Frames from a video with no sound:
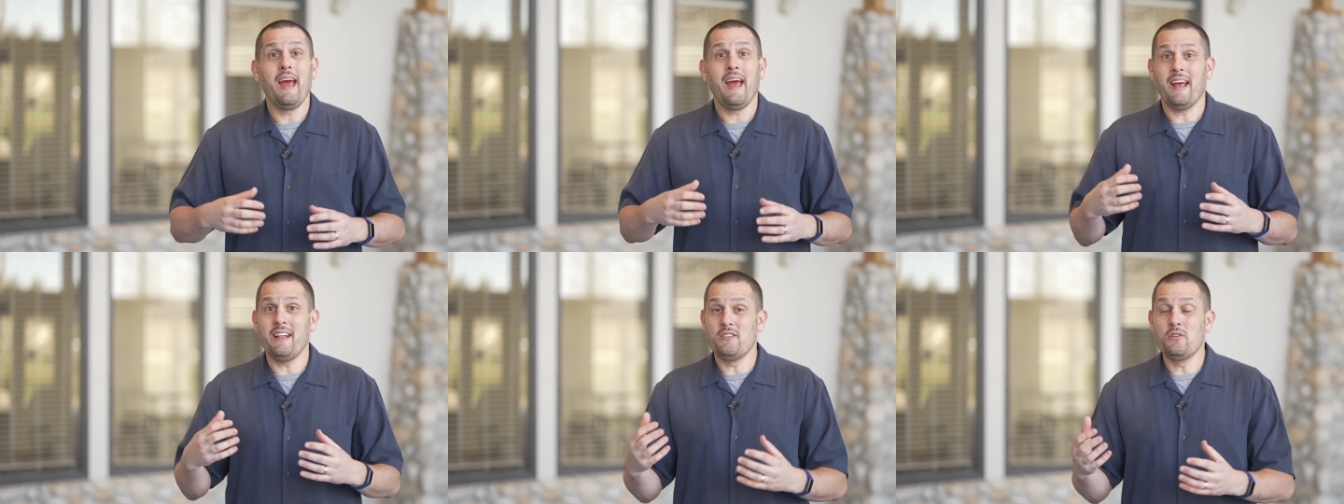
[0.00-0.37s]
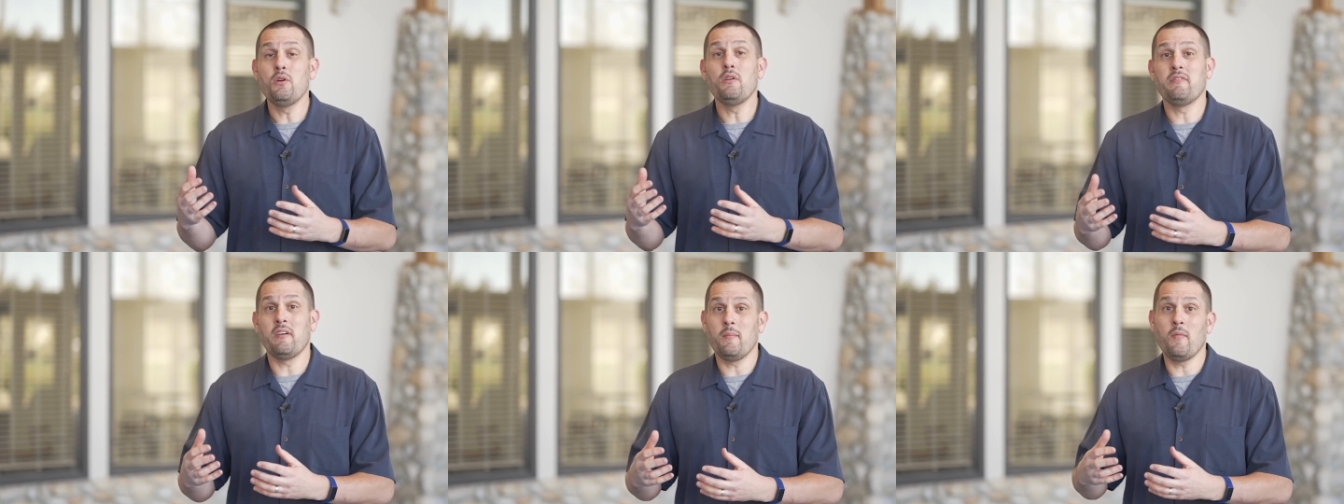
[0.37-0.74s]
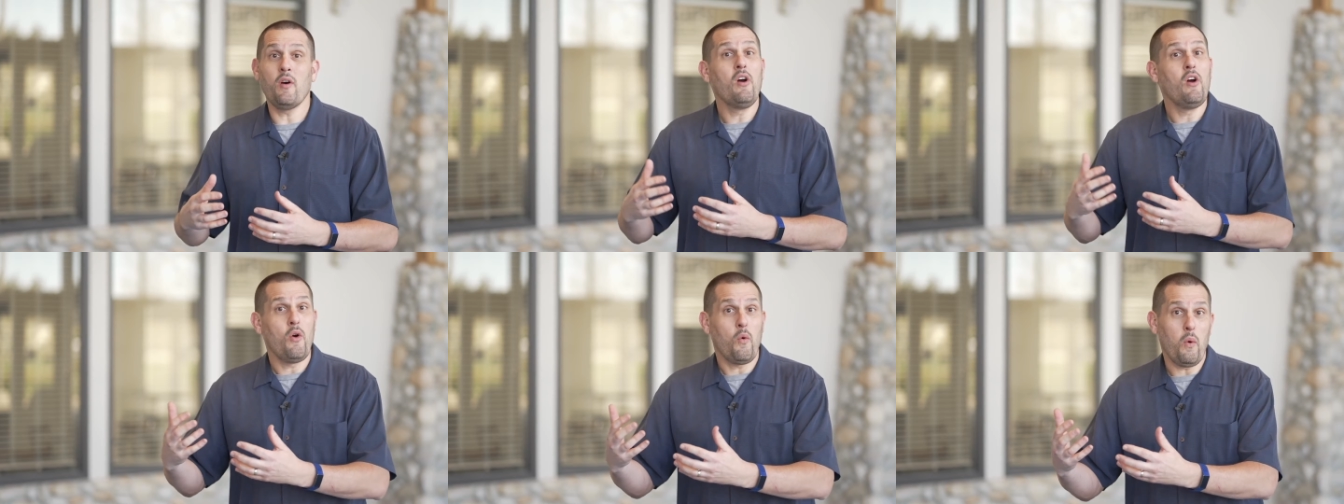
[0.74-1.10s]
and 2 of
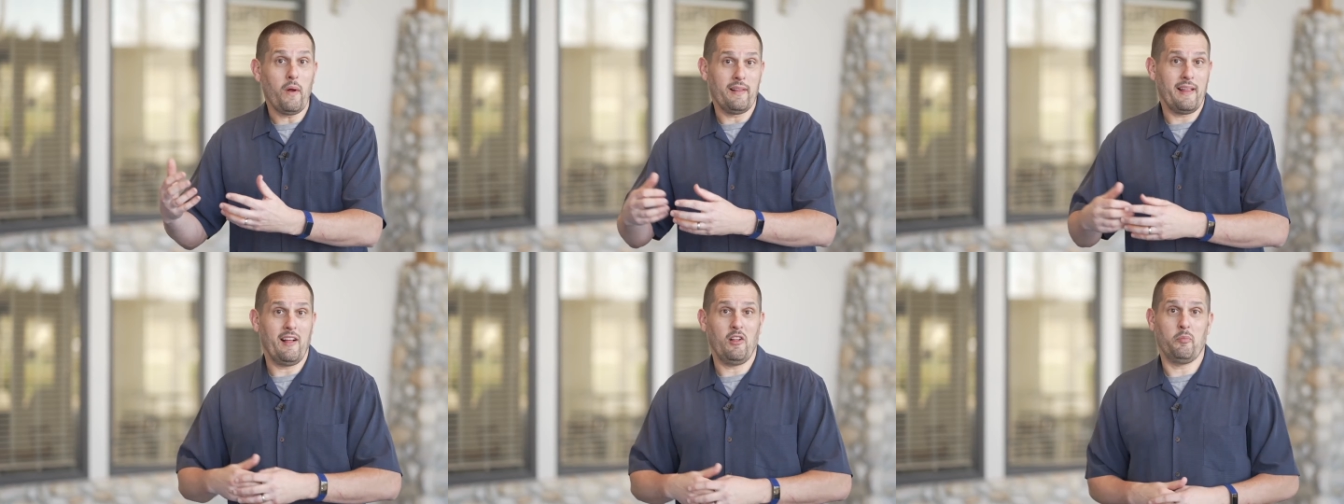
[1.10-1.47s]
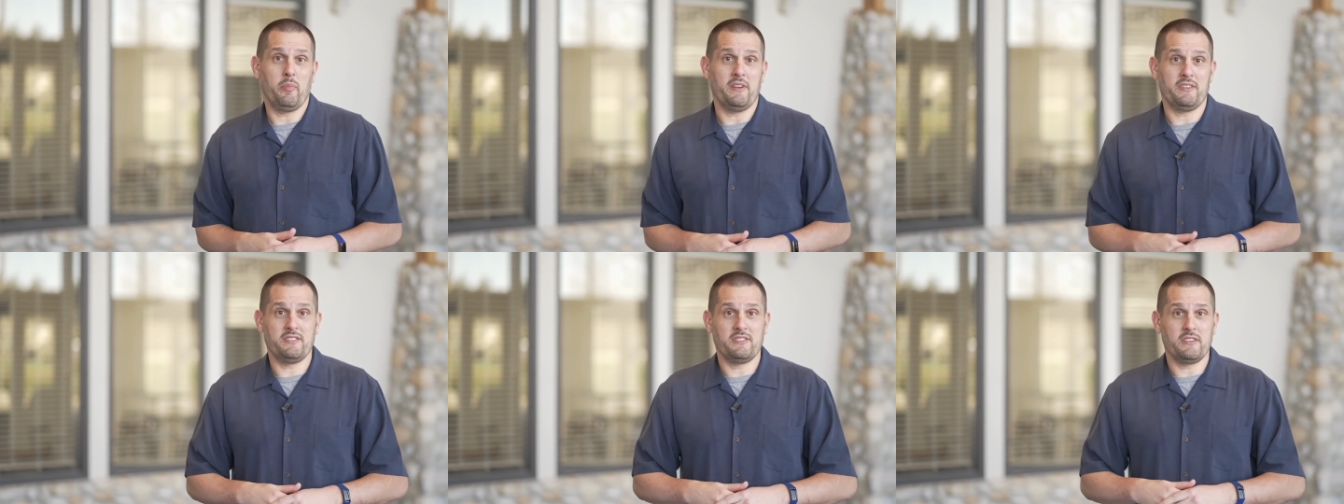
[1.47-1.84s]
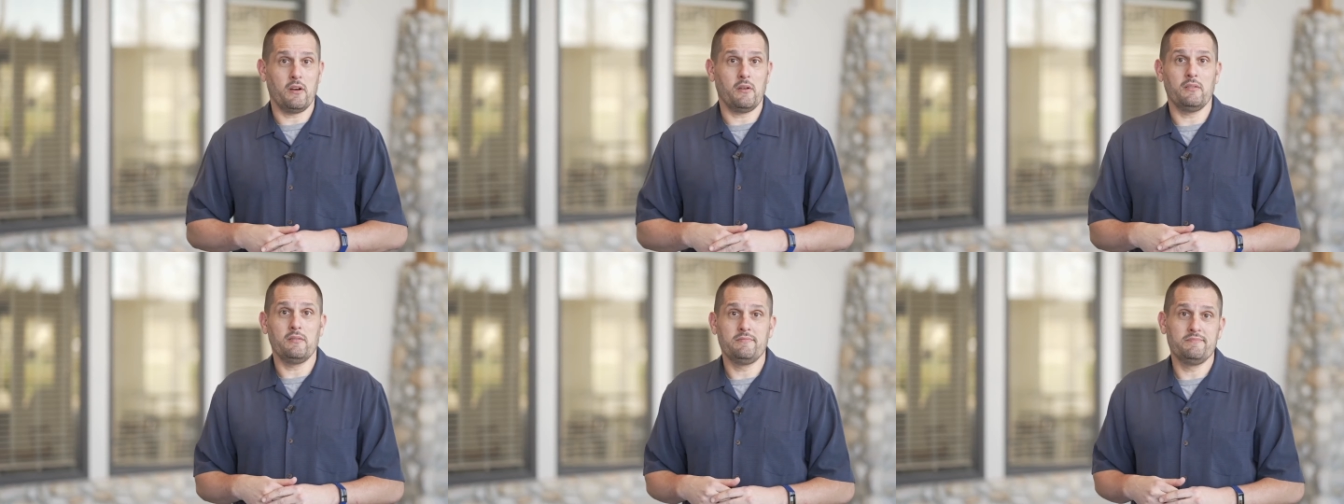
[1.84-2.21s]
them will help us.
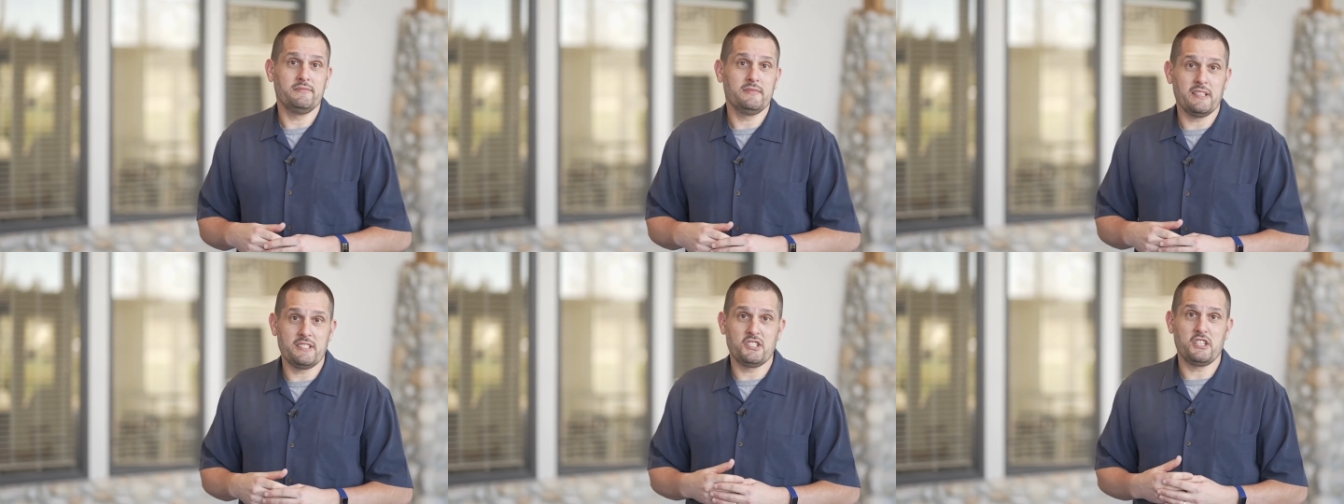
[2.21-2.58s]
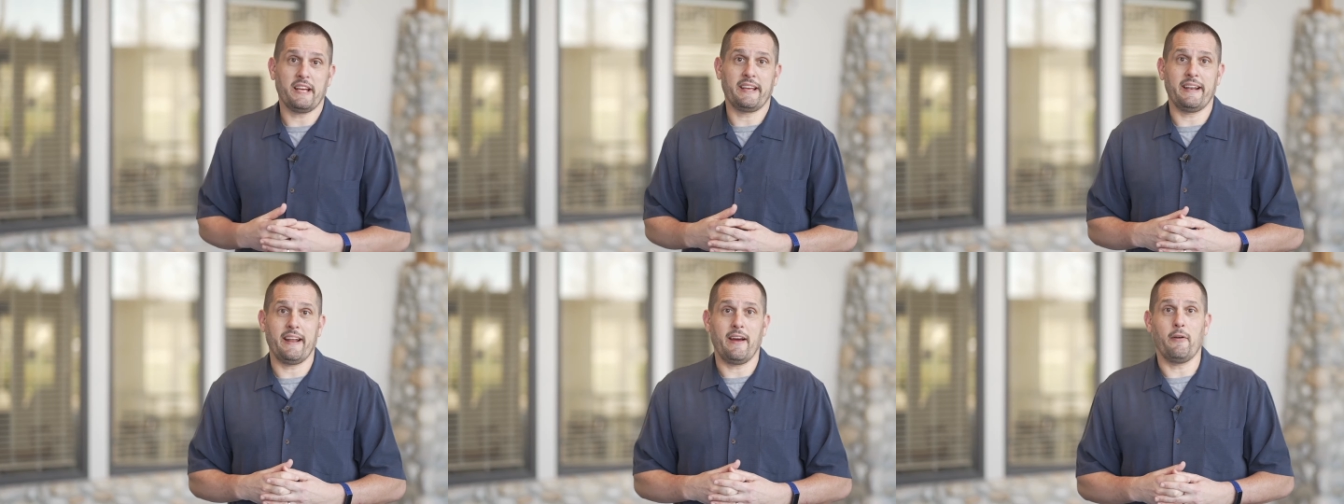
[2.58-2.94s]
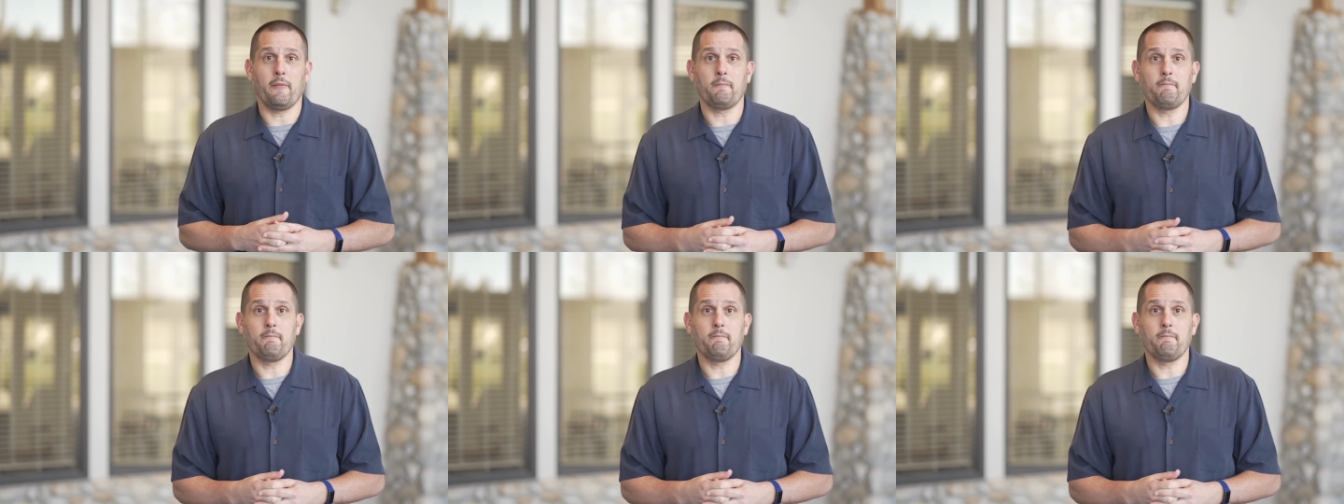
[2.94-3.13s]
So let's check it out.